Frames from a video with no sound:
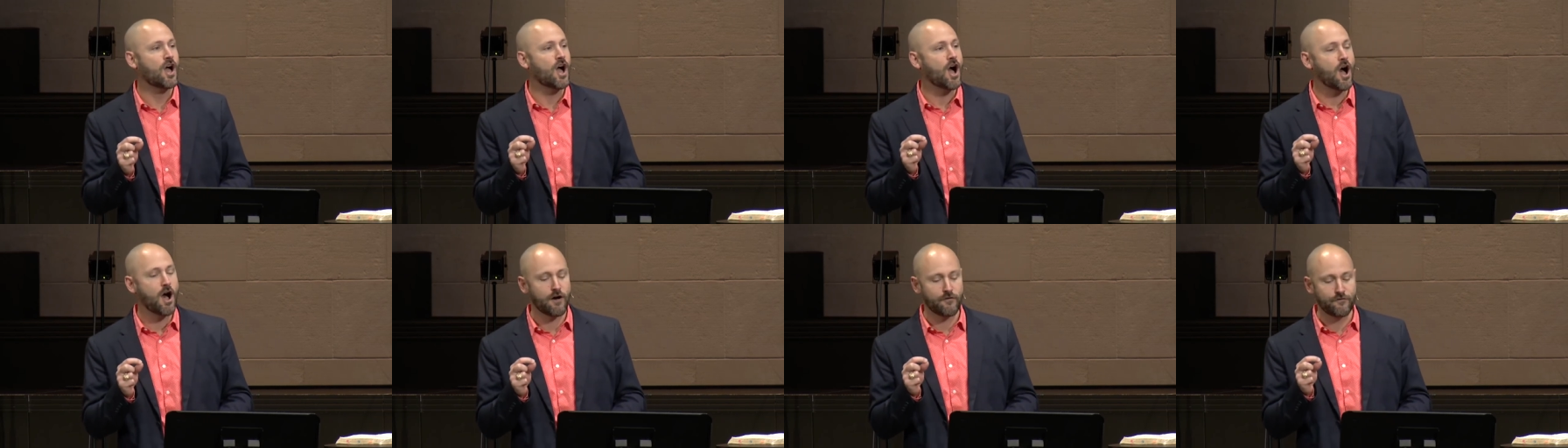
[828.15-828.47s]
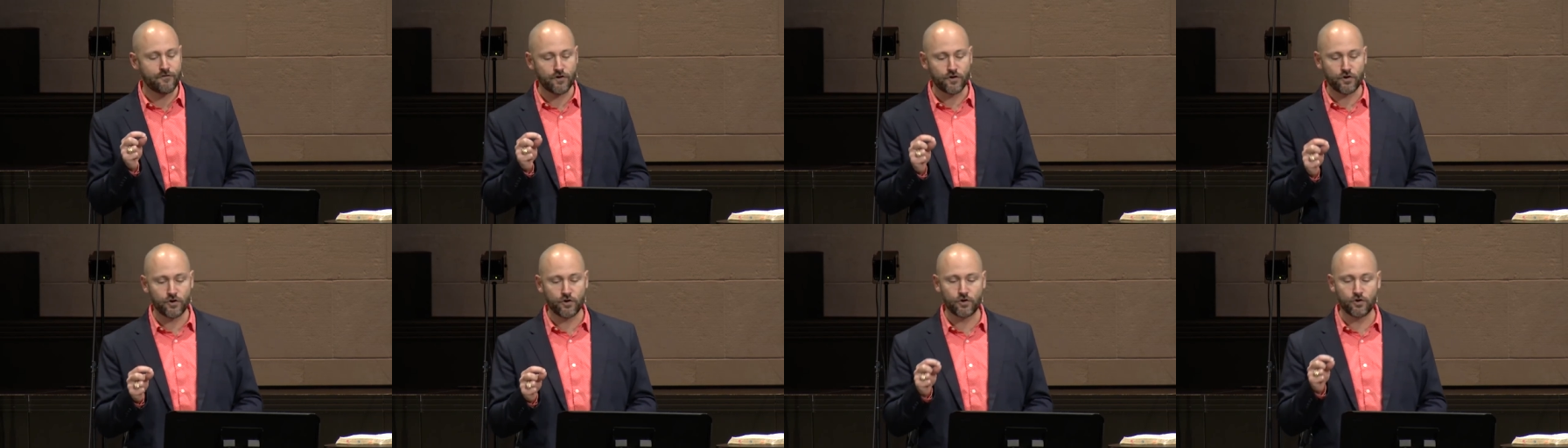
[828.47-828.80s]
of
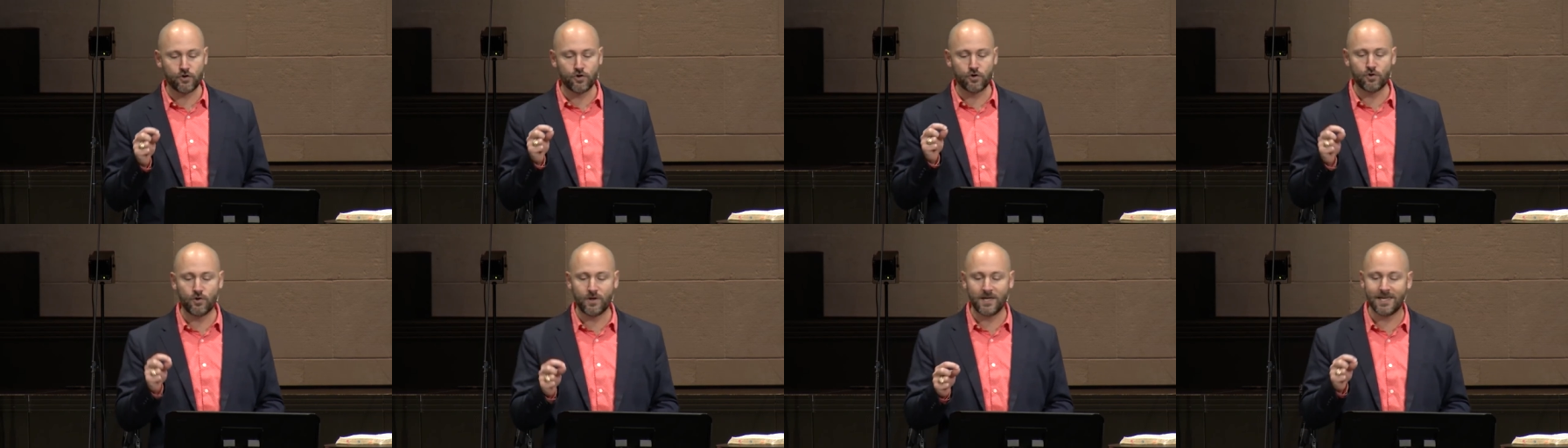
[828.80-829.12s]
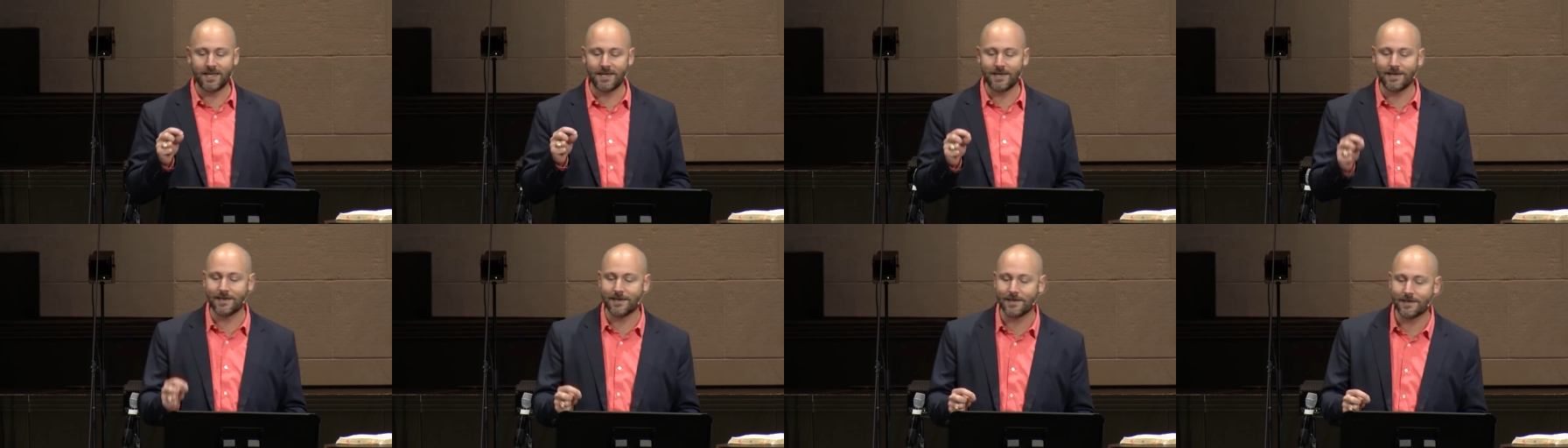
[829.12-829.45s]
who
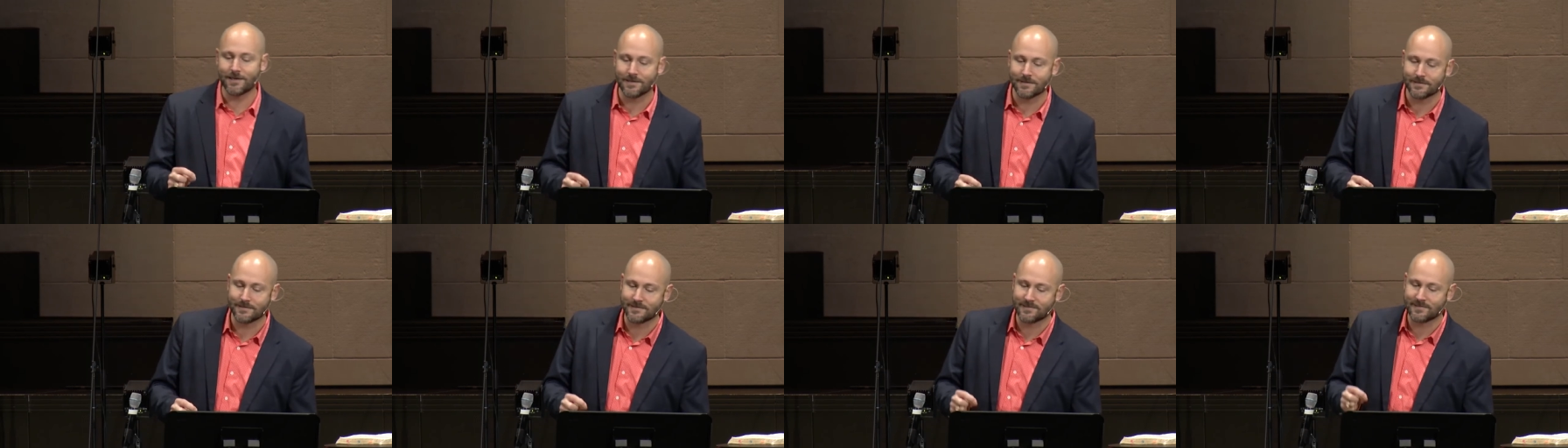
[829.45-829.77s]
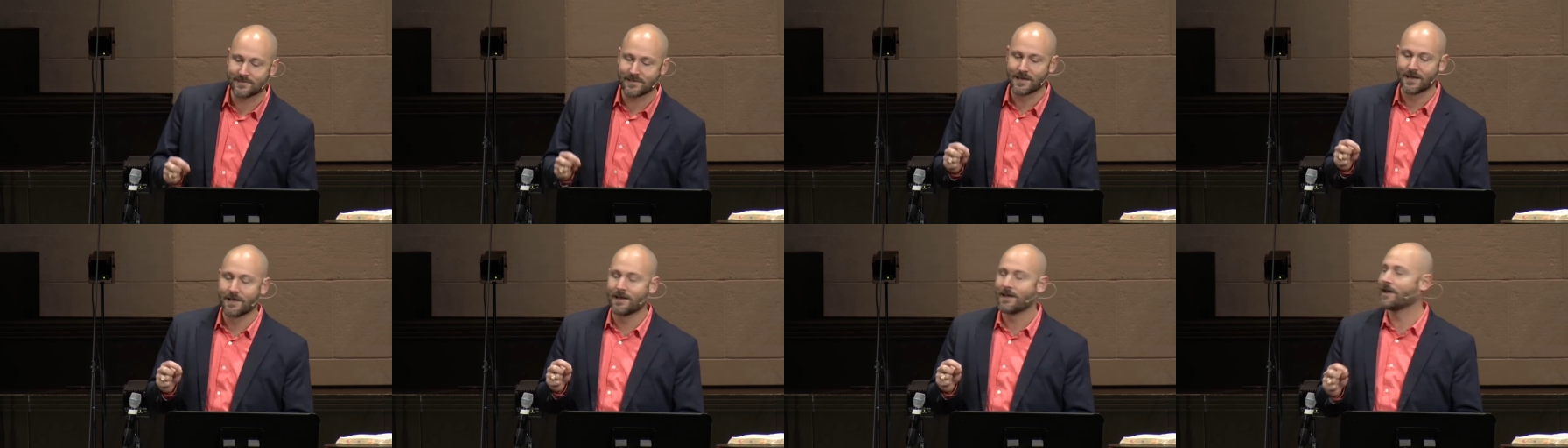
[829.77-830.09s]
he
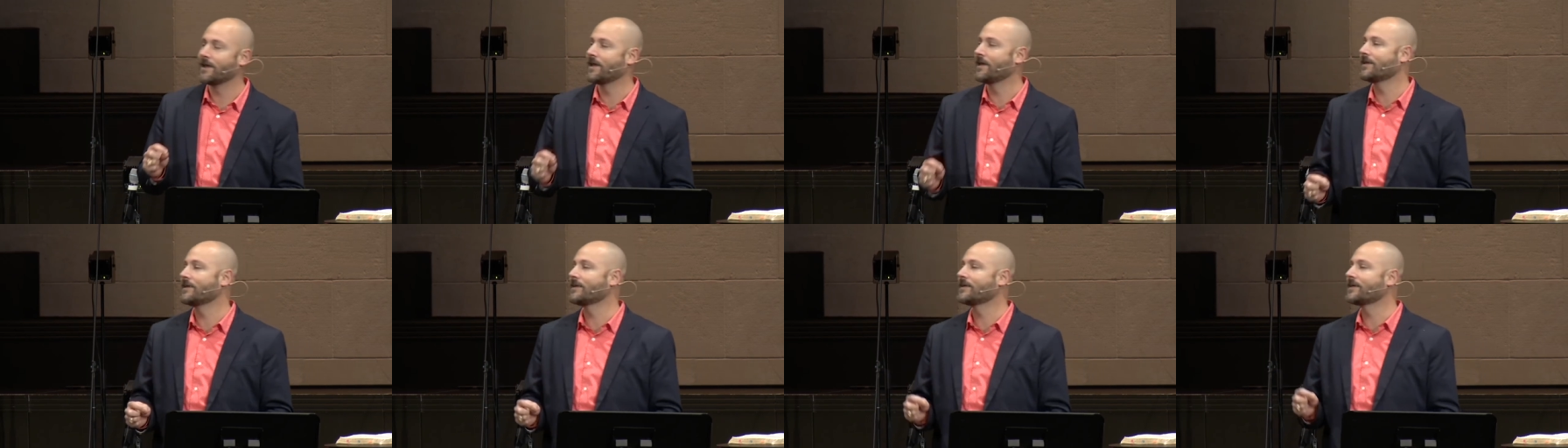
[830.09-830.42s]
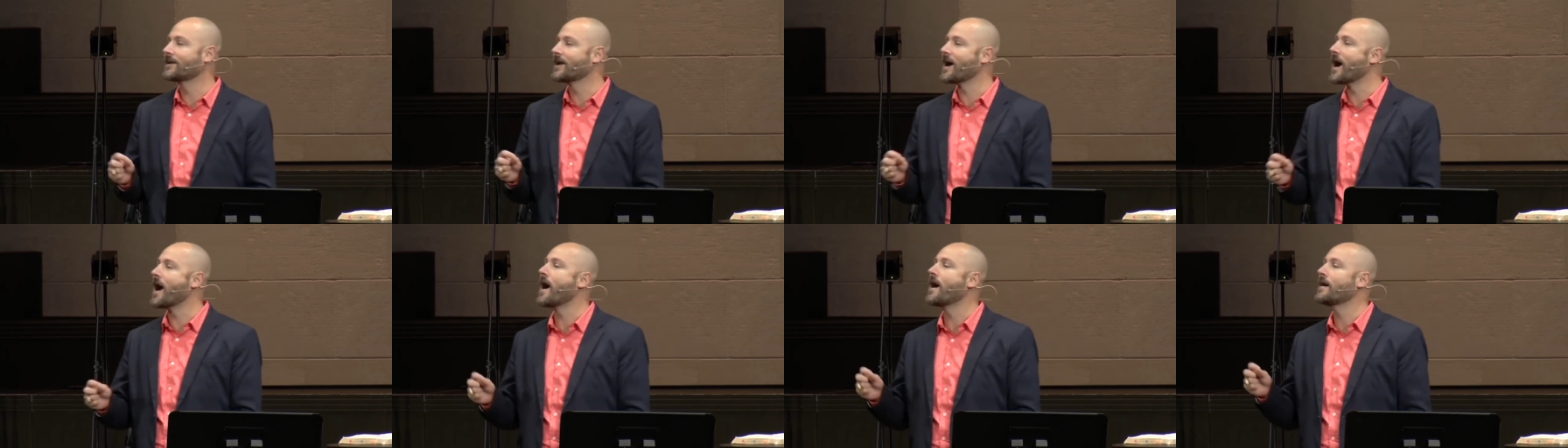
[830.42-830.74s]
is in
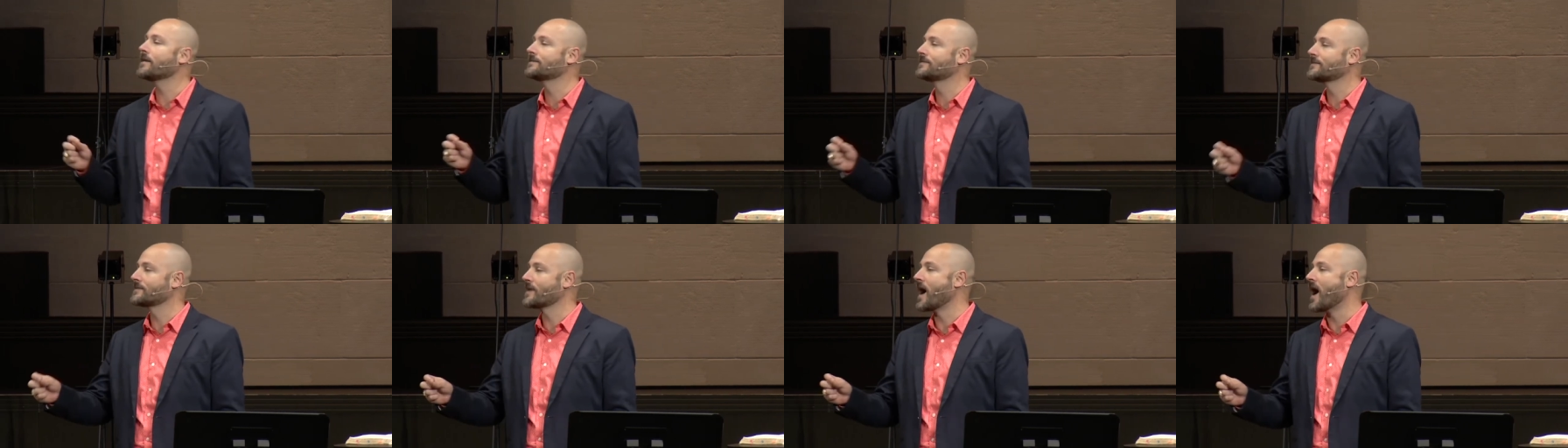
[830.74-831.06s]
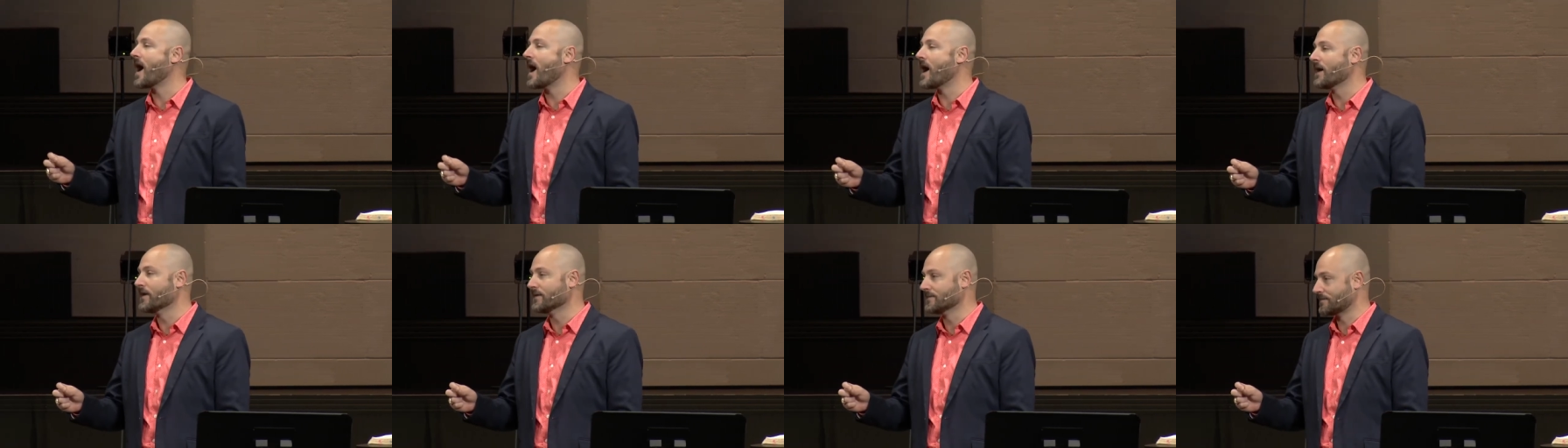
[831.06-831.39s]
God's
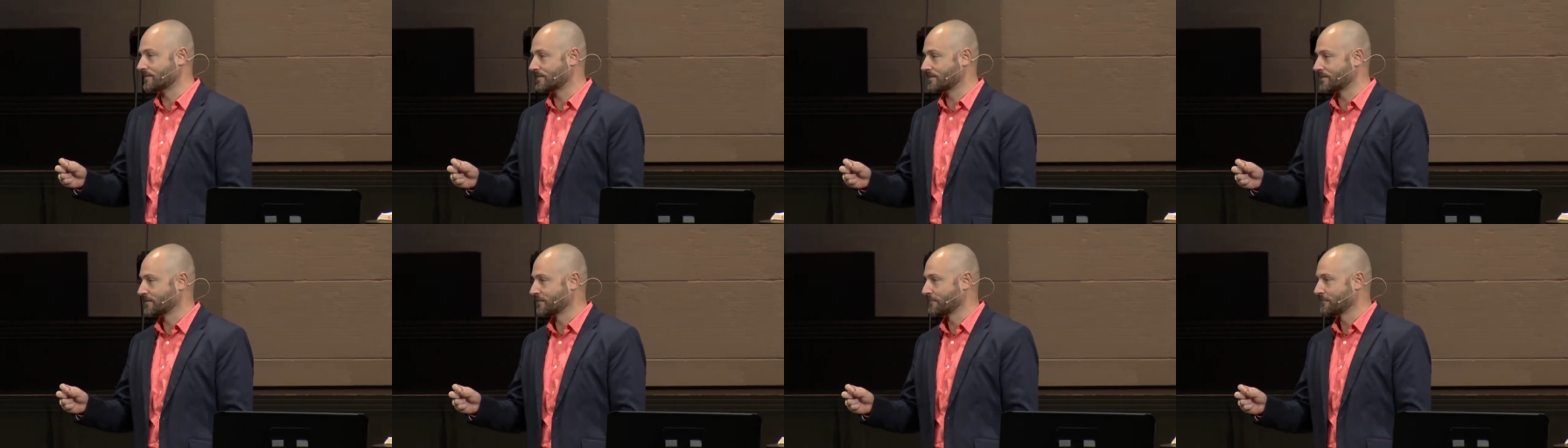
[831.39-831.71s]
eyes.